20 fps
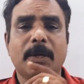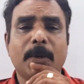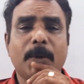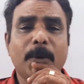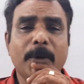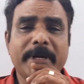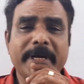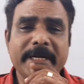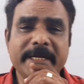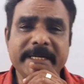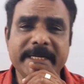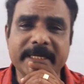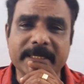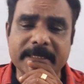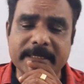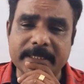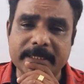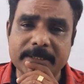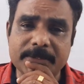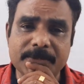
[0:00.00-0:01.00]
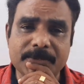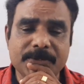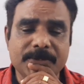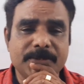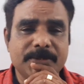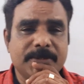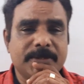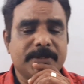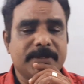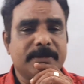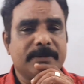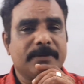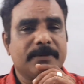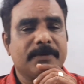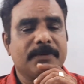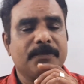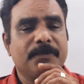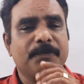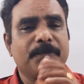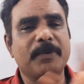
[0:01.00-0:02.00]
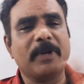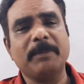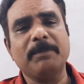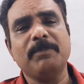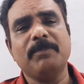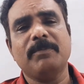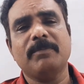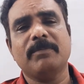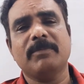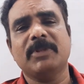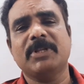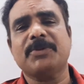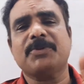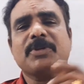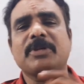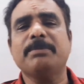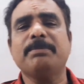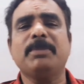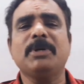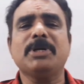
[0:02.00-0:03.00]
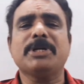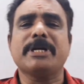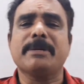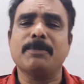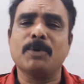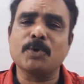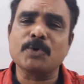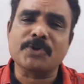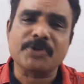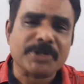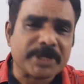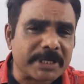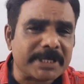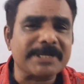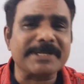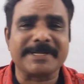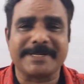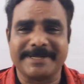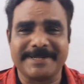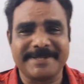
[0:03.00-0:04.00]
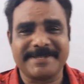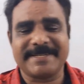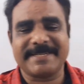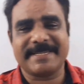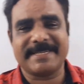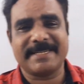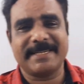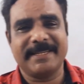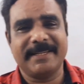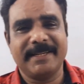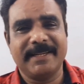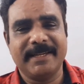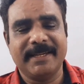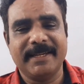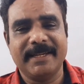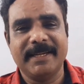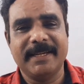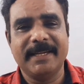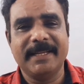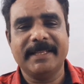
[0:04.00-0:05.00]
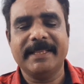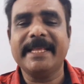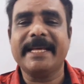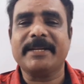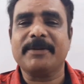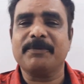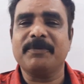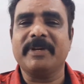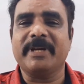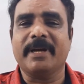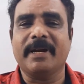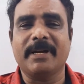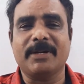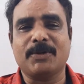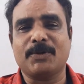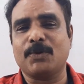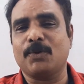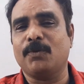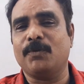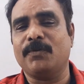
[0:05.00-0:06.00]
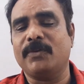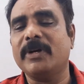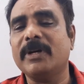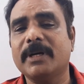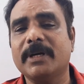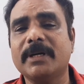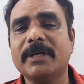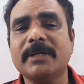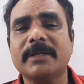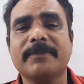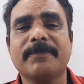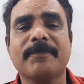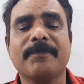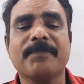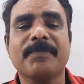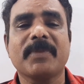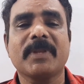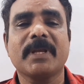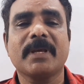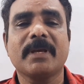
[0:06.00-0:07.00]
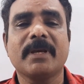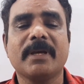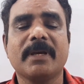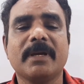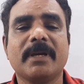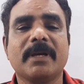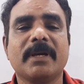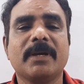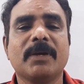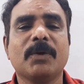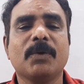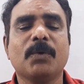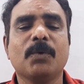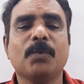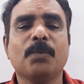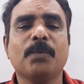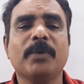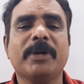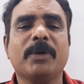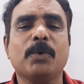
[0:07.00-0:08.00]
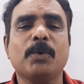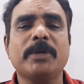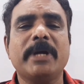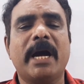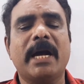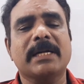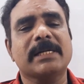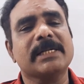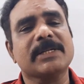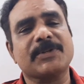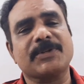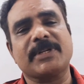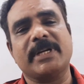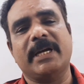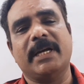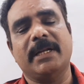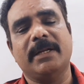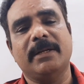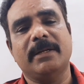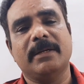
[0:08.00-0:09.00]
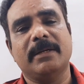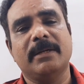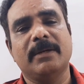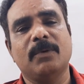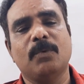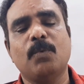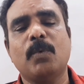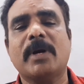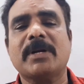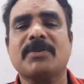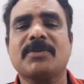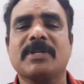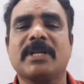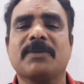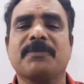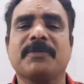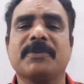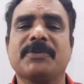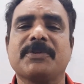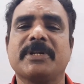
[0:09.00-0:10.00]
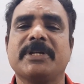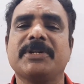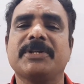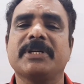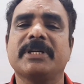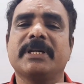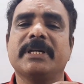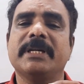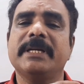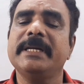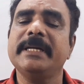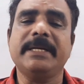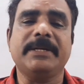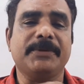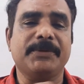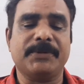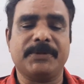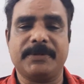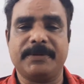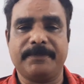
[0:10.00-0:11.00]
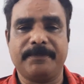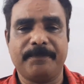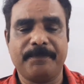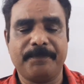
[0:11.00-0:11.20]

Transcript: Okay, dear kids, from the simple demonstrations that we had so far, we could understand what surface tension is.